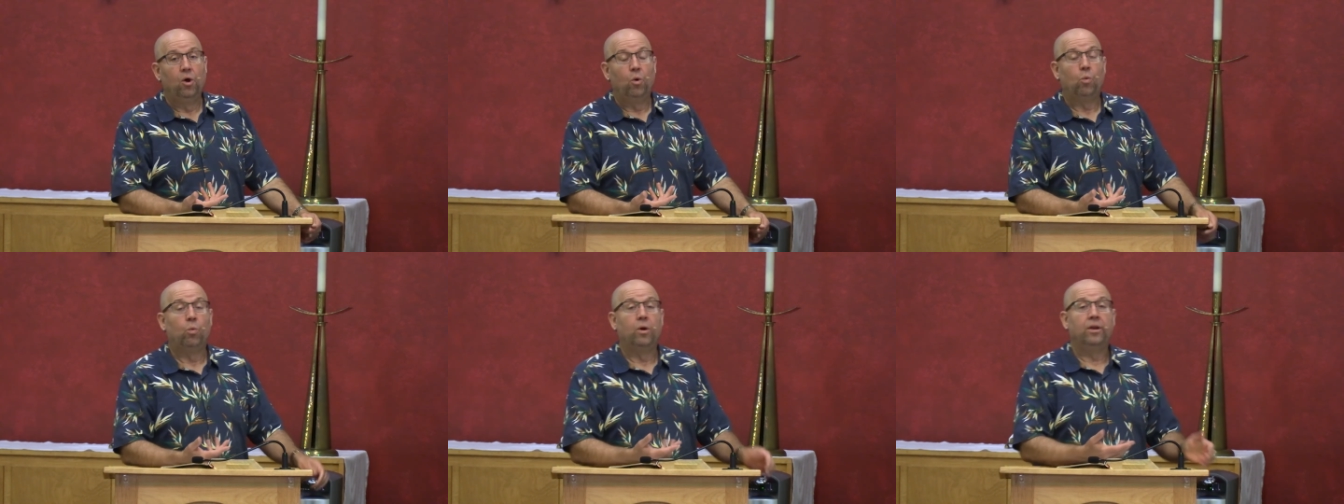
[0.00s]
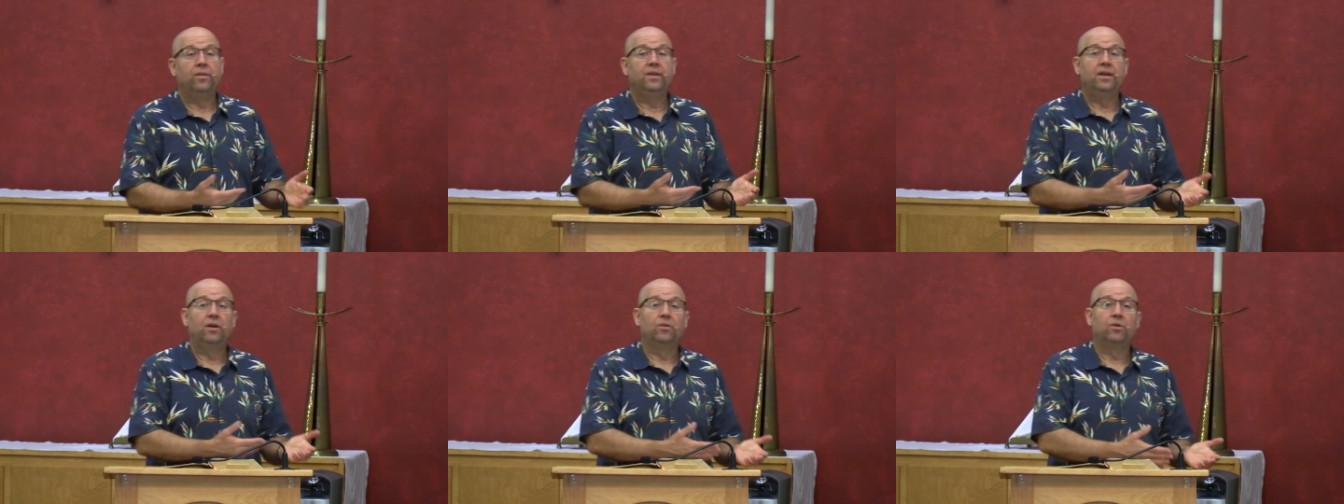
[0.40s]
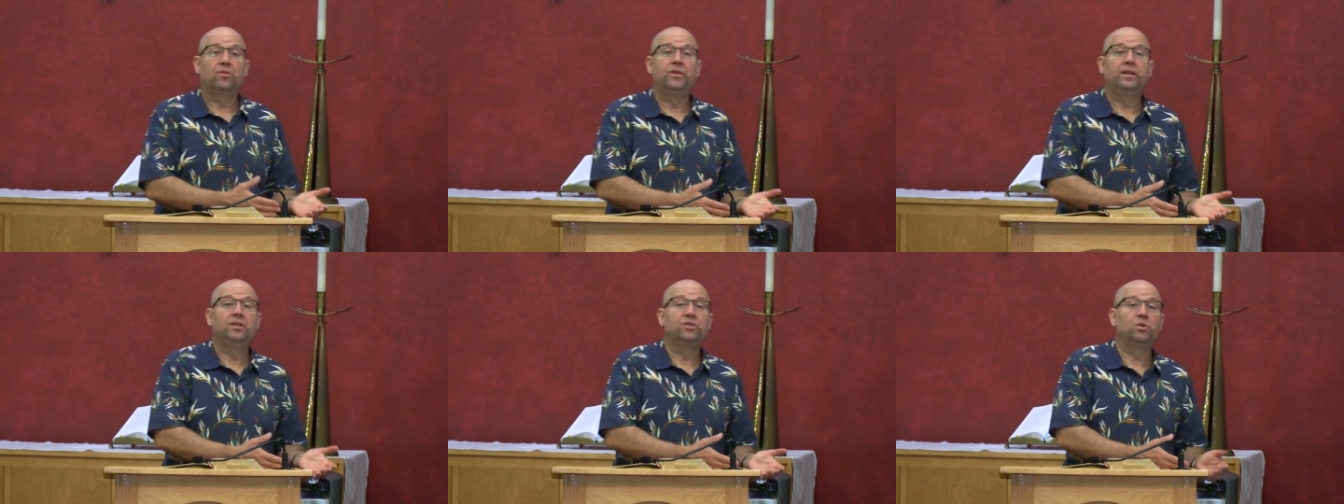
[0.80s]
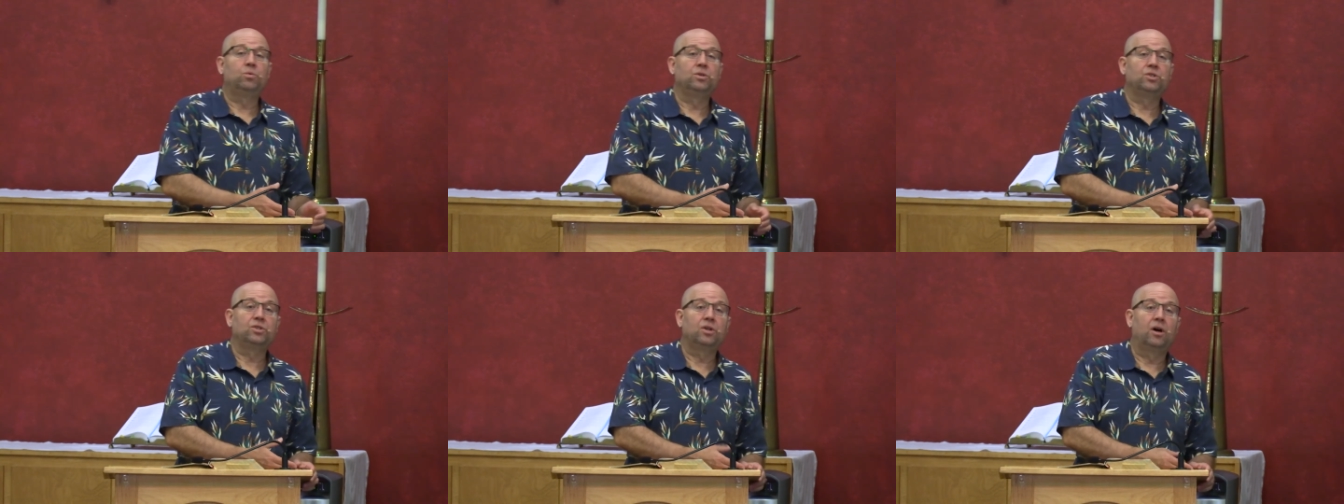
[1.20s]
One of the other things that
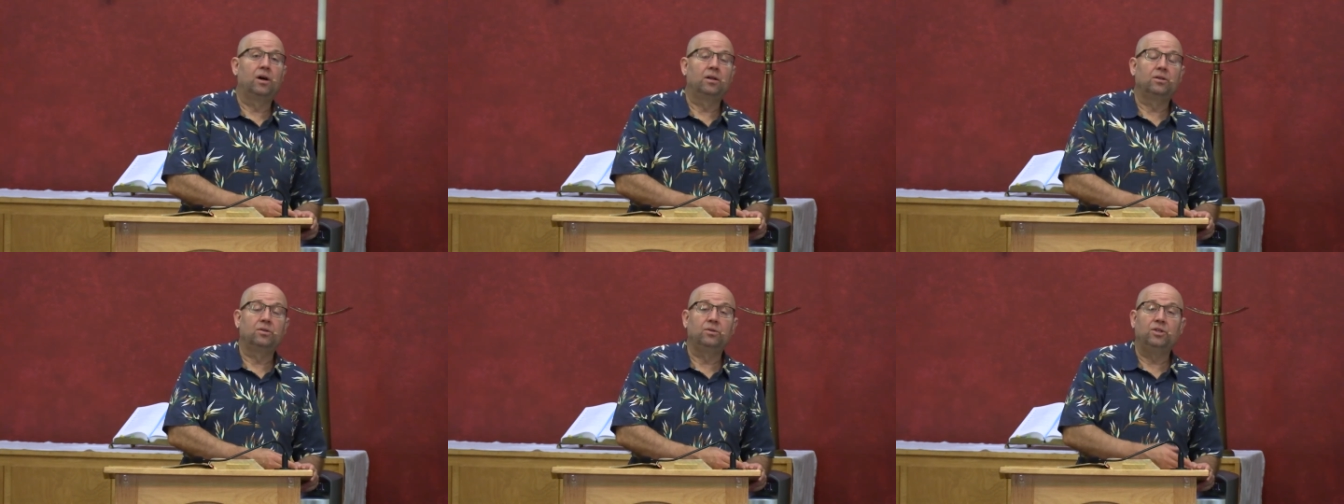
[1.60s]
was taught to